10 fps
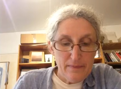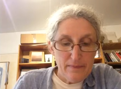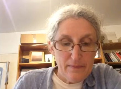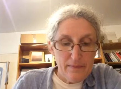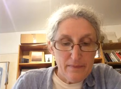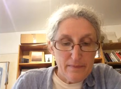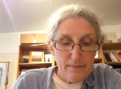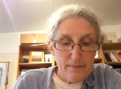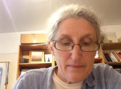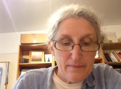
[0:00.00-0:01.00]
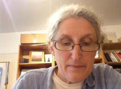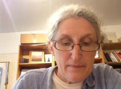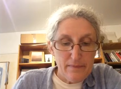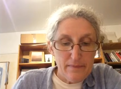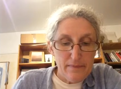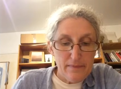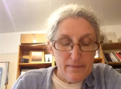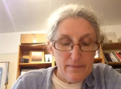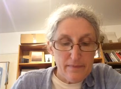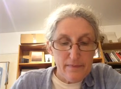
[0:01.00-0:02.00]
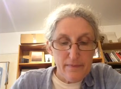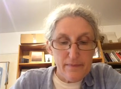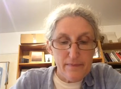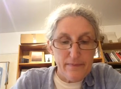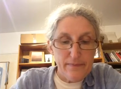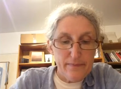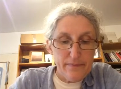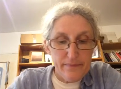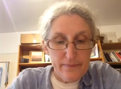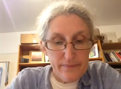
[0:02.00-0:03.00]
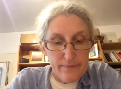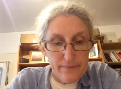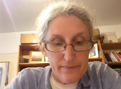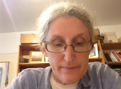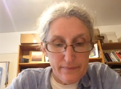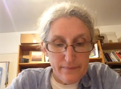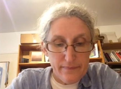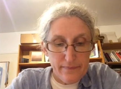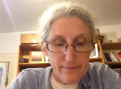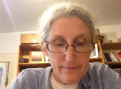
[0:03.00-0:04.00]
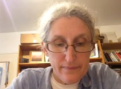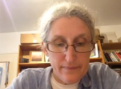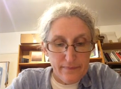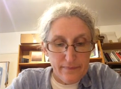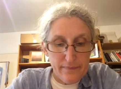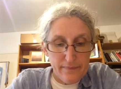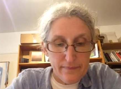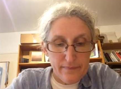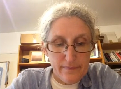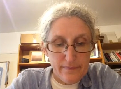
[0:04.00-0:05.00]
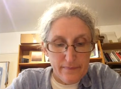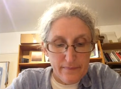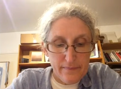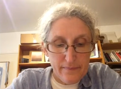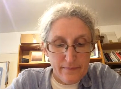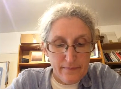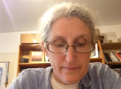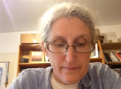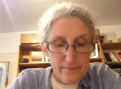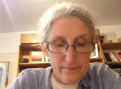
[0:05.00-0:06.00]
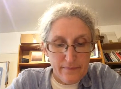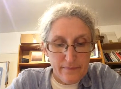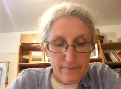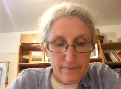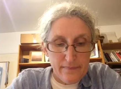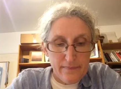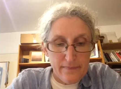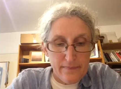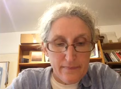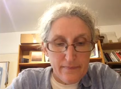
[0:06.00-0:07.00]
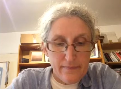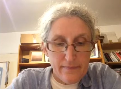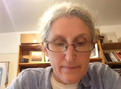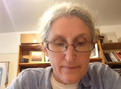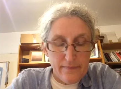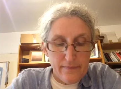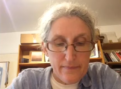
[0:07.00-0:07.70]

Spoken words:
Nothing is said.